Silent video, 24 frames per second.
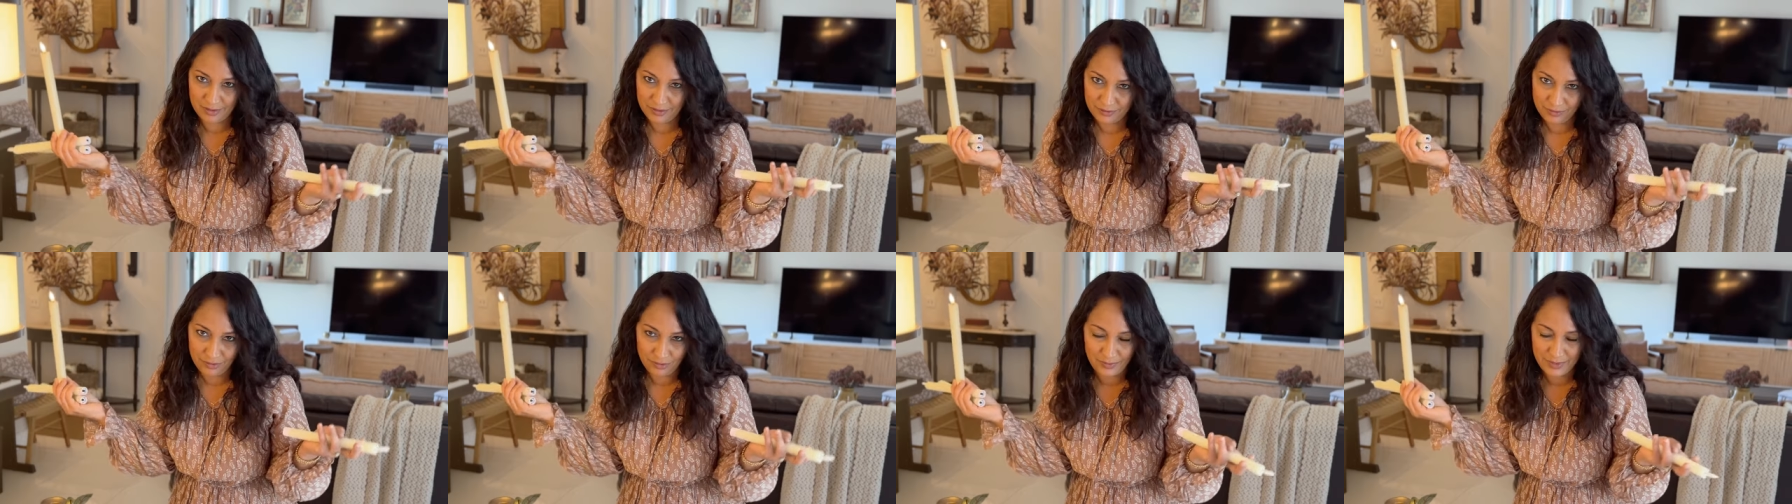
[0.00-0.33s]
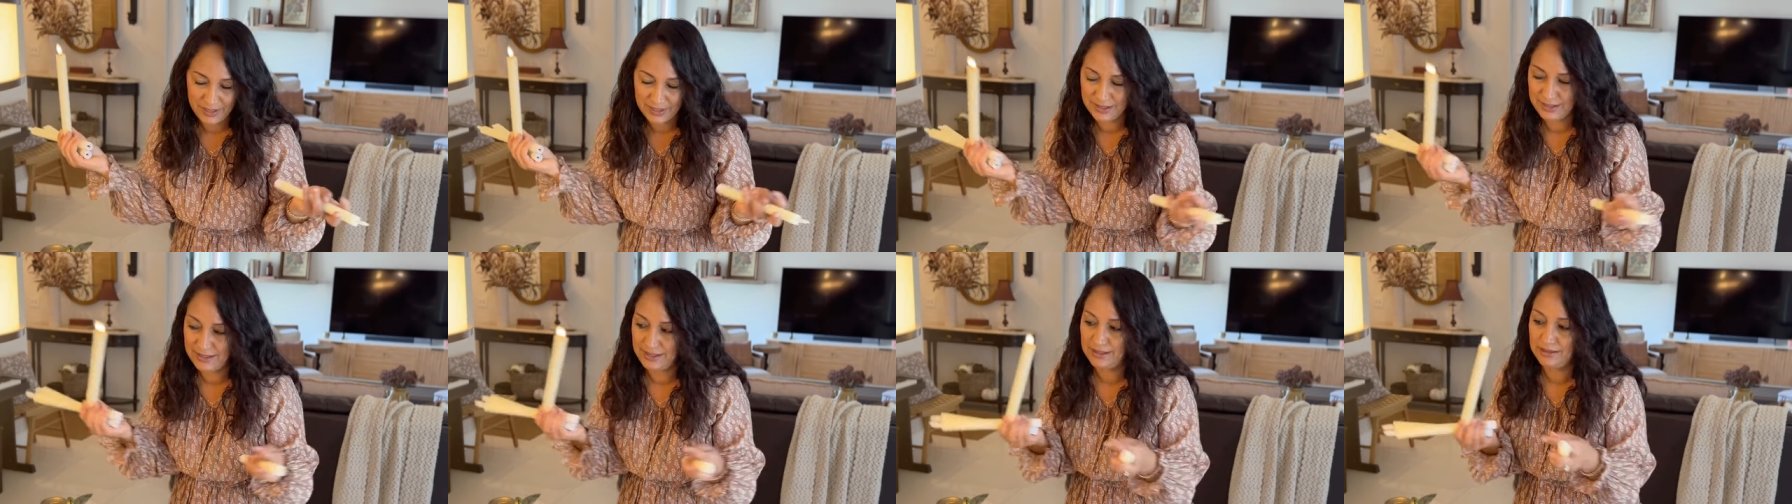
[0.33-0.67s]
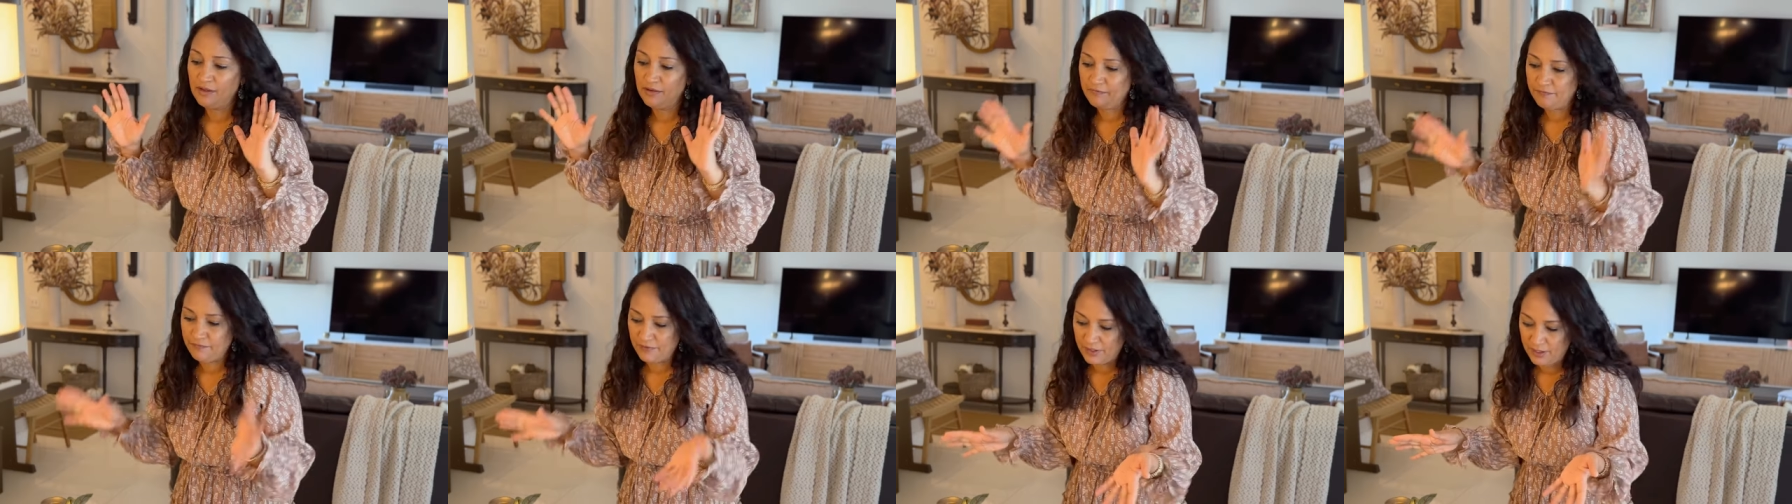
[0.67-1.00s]
no big
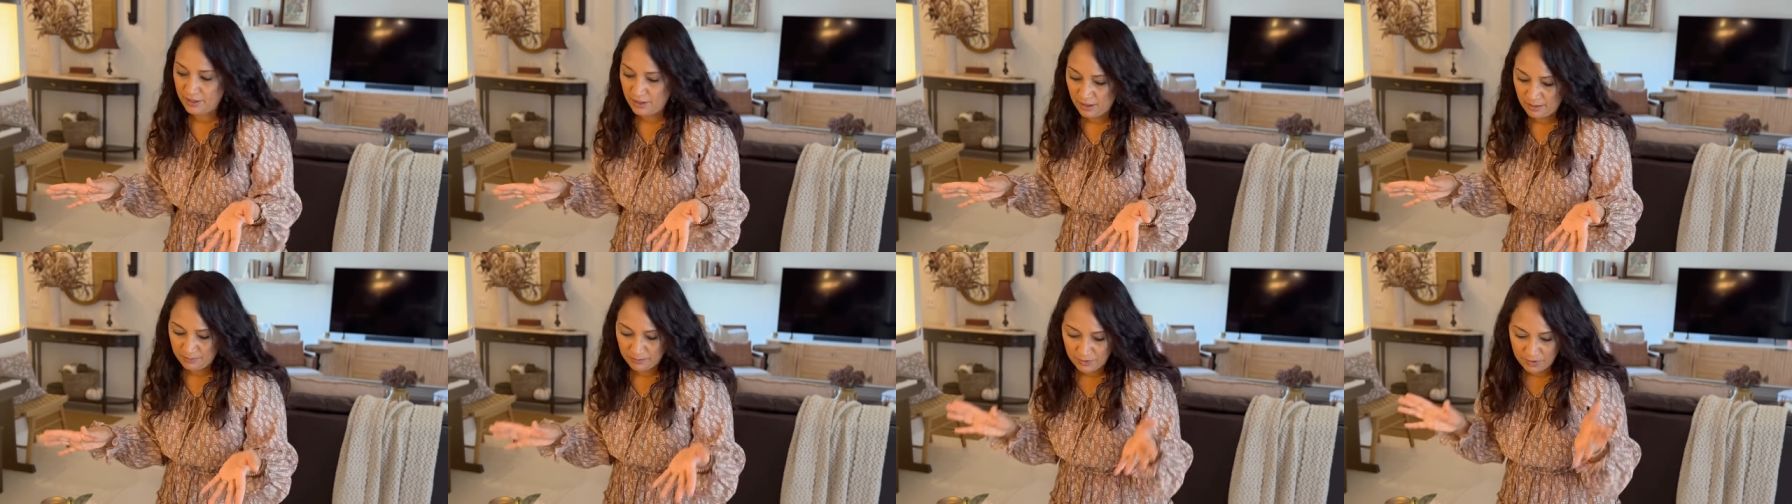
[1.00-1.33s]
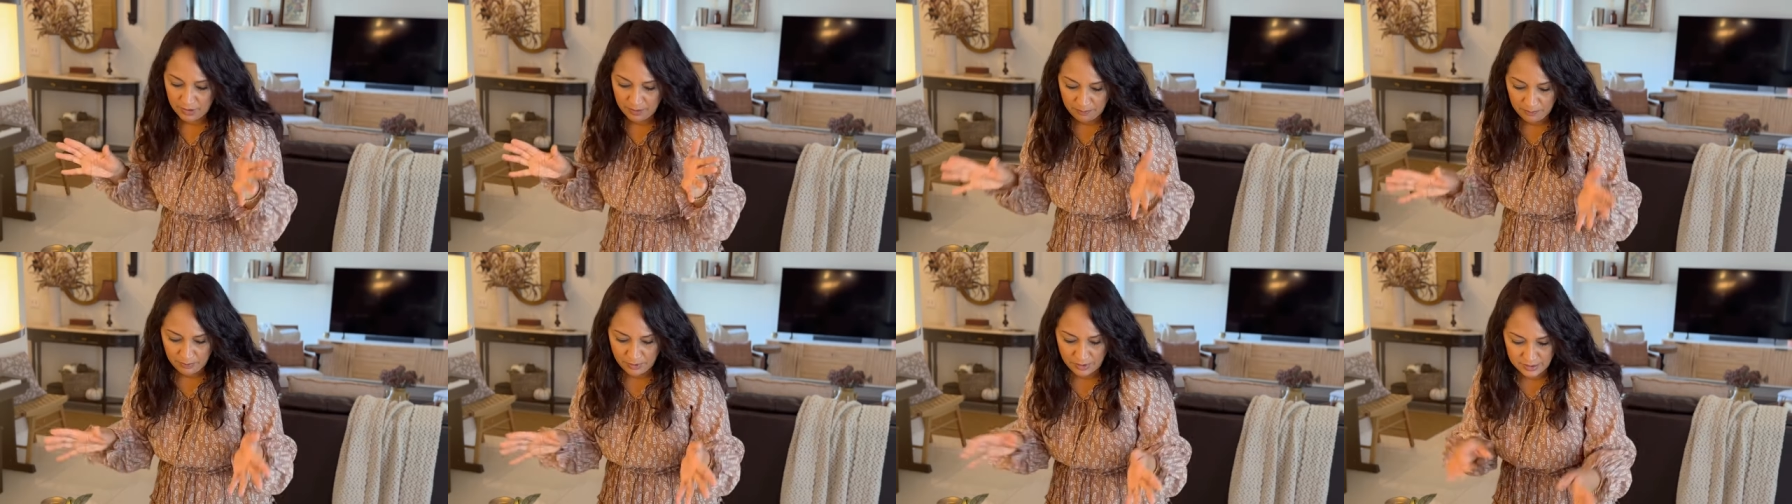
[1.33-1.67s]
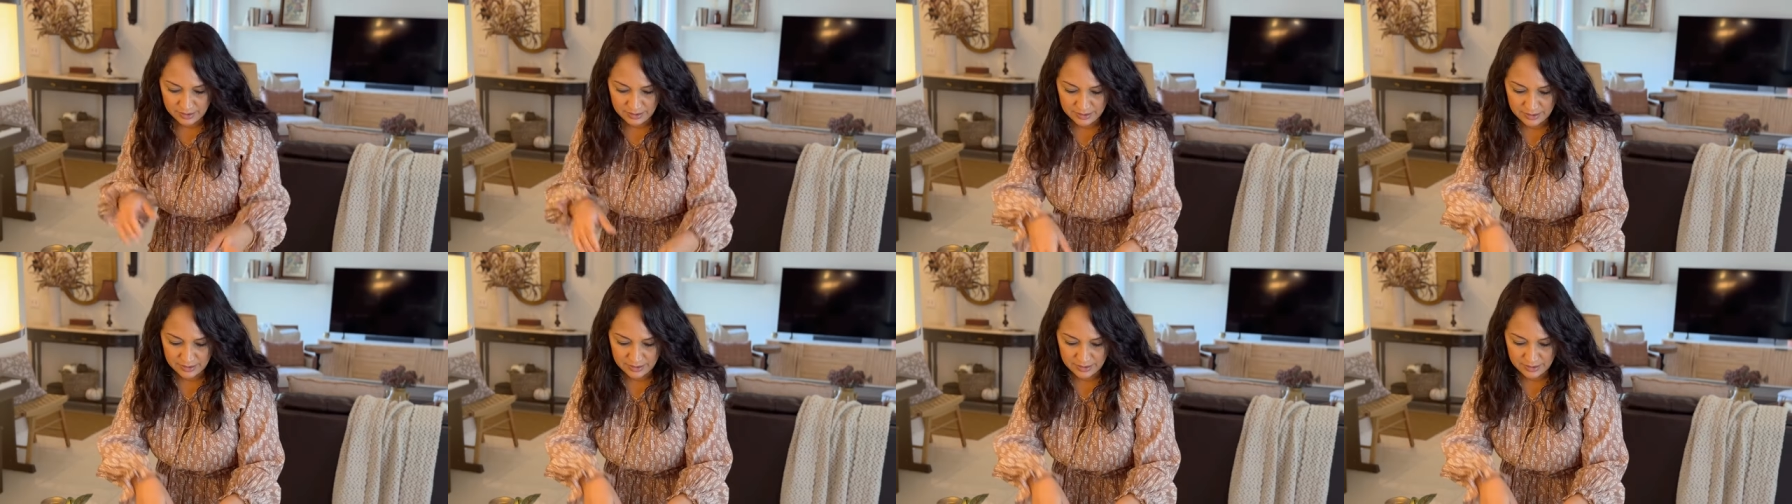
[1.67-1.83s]
deal. For here I'm gonna put